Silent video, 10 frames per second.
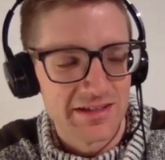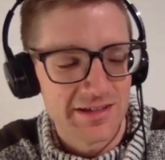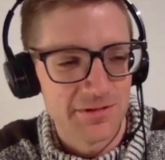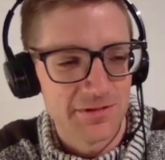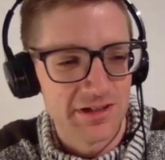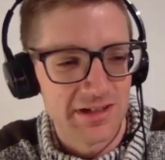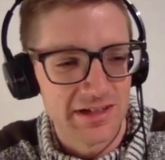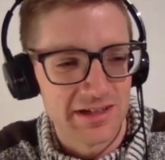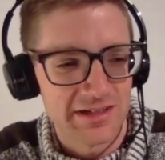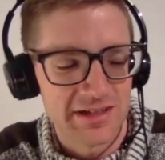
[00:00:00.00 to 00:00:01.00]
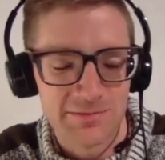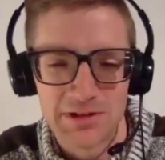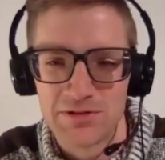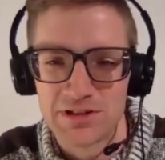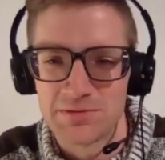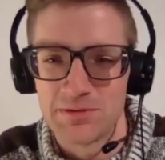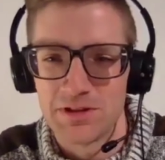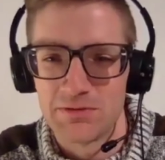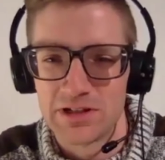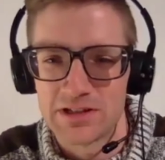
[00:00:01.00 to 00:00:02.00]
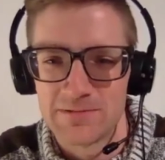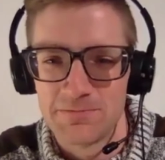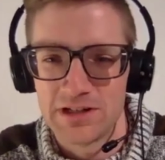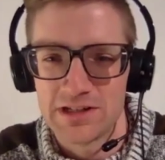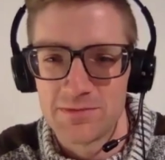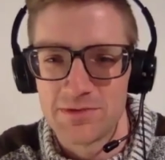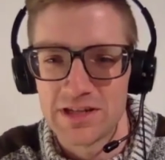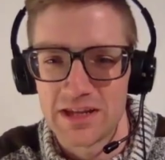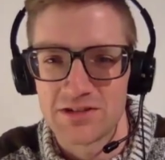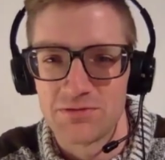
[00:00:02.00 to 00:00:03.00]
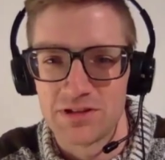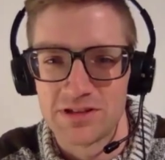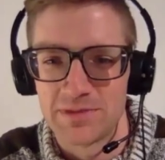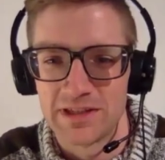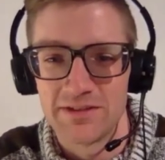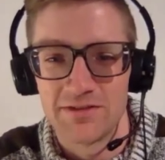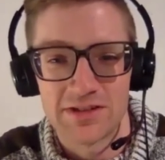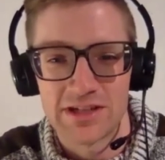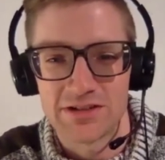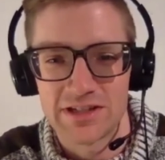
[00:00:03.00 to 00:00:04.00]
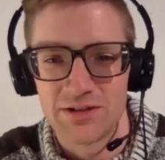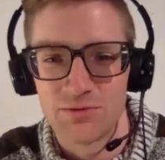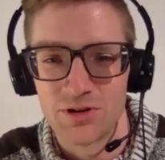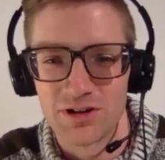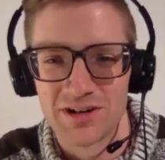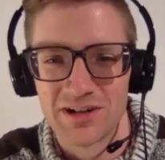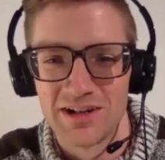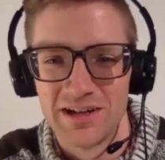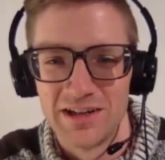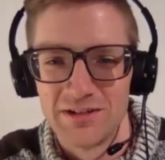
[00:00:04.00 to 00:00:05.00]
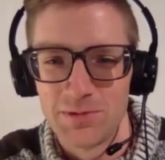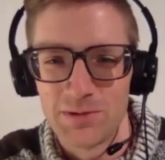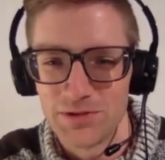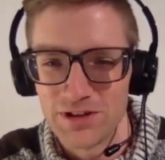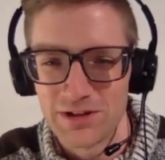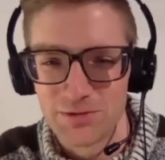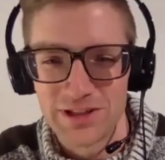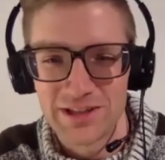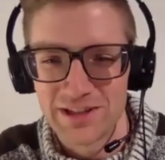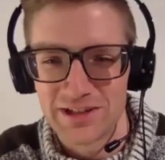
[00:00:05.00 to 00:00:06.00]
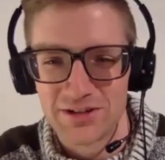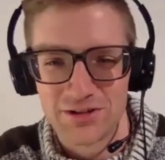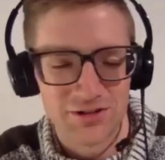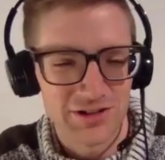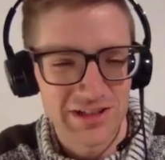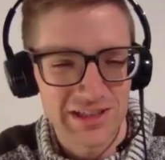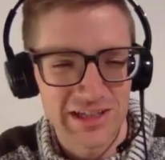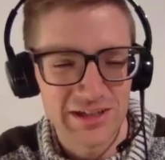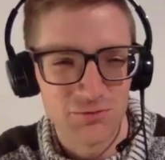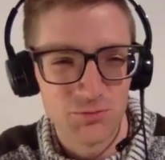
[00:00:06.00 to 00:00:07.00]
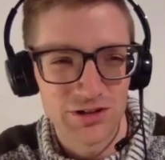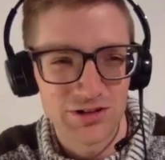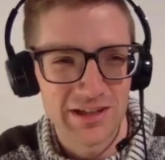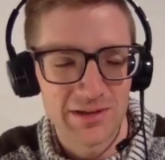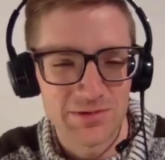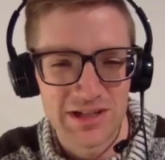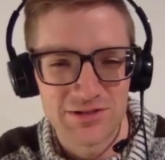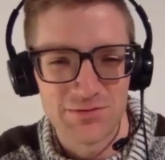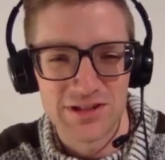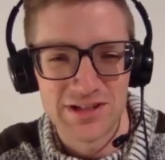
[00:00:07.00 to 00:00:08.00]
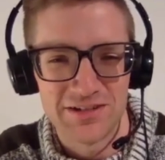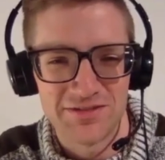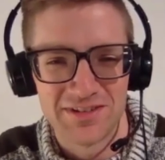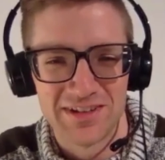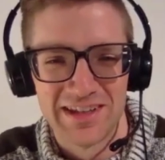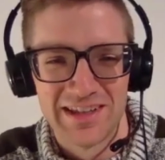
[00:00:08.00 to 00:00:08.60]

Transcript: someone said to me once, but like when someone is obsessed with something, even if it's outside of work, when people are like really like nerdily, weirdly obsessed with stuff,